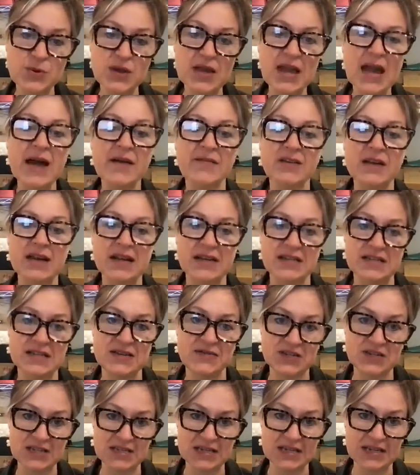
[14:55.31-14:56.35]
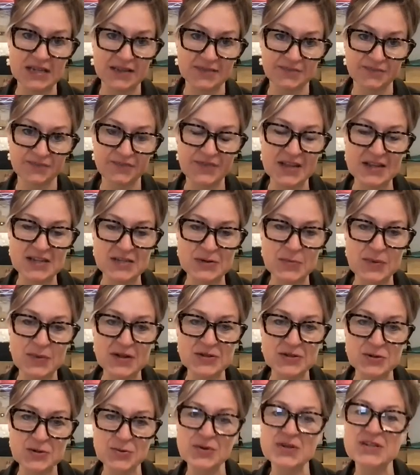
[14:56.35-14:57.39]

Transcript: we have an activity letter bundle,